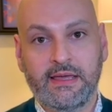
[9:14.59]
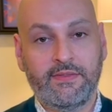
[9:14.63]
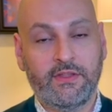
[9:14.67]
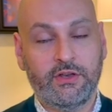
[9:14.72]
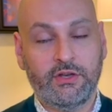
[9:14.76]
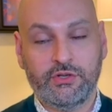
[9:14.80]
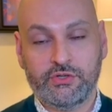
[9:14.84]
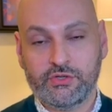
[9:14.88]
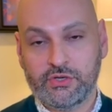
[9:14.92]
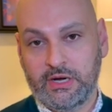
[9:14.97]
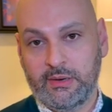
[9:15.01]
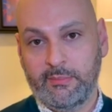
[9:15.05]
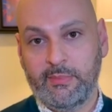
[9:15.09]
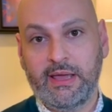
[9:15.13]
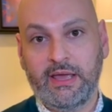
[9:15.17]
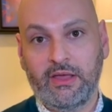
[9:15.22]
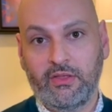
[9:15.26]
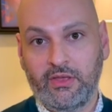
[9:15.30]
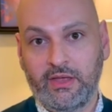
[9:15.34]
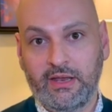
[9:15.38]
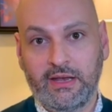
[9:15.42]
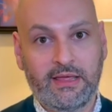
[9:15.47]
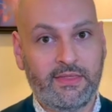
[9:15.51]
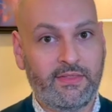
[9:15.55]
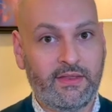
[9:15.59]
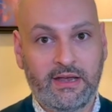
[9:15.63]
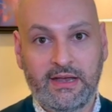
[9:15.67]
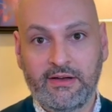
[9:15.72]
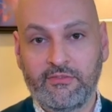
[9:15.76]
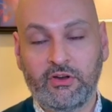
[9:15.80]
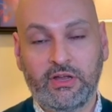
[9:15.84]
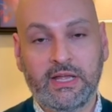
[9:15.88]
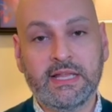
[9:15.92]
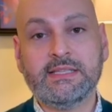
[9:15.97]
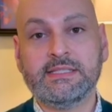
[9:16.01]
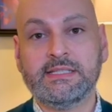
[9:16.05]
and then you try to mail it and it
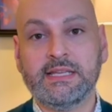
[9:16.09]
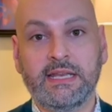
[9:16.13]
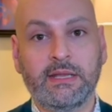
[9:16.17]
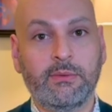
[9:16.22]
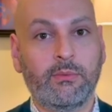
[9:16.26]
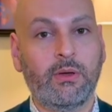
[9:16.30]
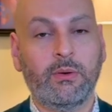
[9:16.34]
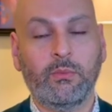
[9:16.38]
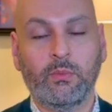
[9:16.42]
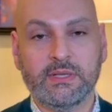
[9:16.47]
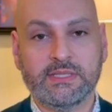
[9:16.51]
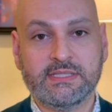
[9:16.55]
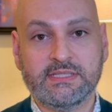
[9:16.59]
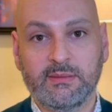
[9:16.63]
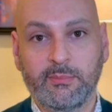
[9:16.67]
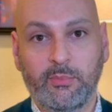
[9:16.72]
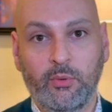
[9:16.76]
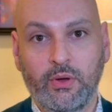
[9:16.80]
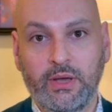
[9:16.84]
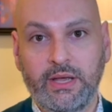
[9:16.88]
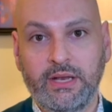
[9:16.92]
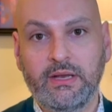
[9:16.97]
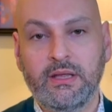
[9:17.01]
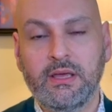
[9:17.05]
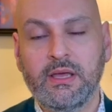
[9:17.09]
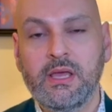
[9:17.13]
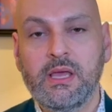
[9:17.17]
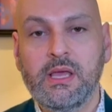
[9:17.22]
never gets to anyone, what's the point?